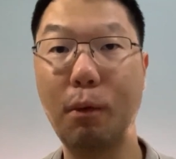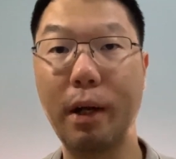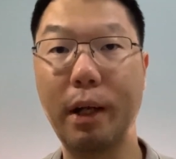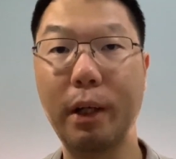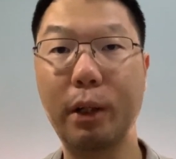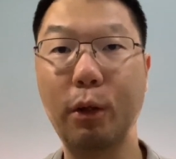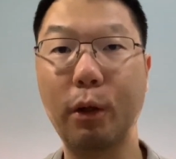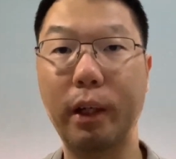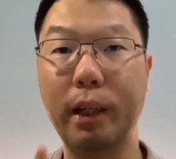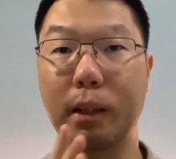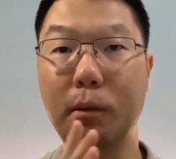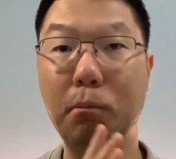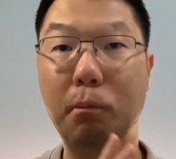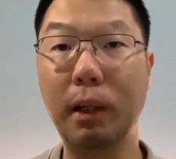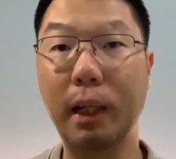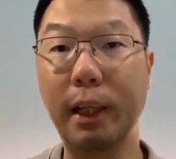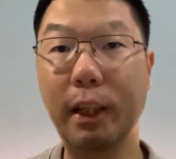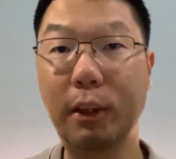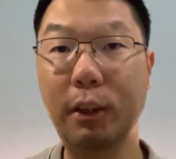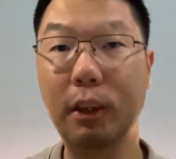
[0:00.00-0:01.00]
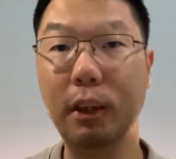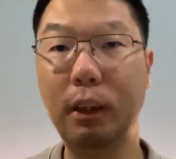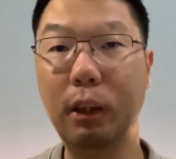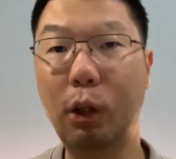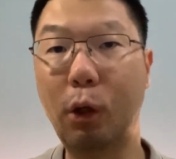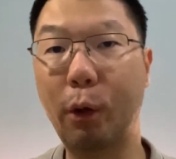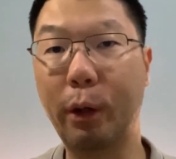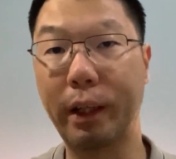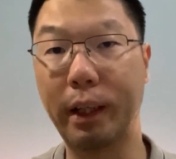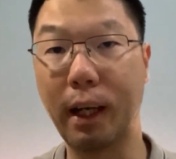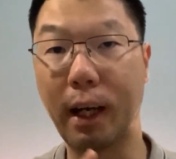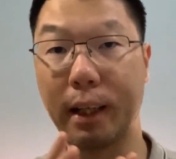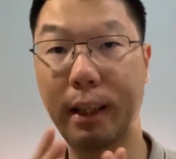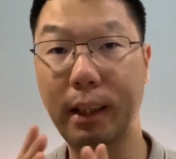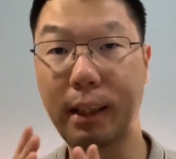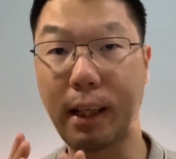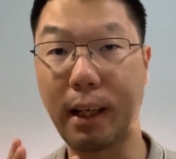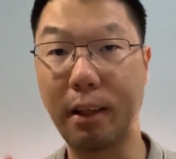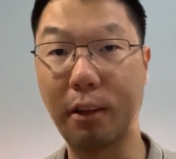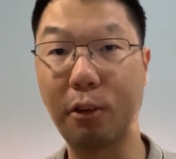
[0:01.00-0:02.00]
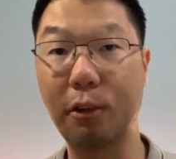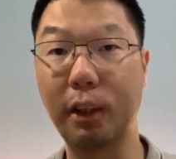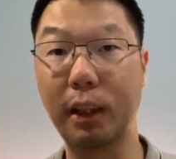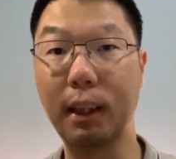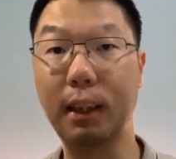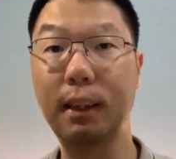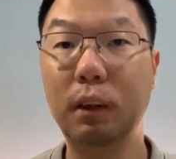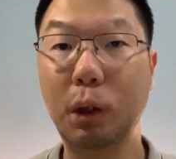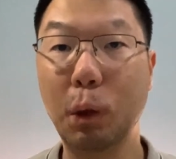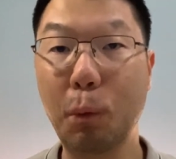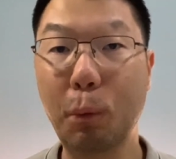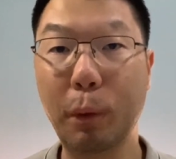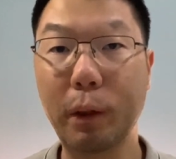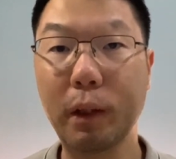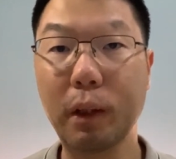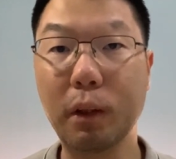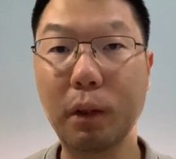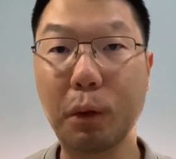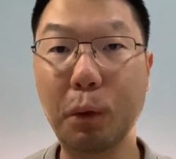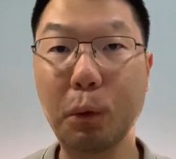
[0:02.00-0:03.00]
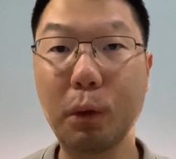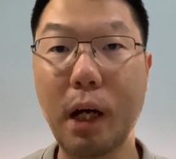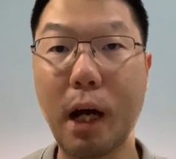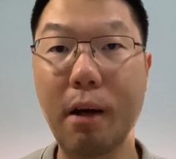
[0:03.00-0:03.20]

whether you're in Malaysia or in other countries, so we're going to do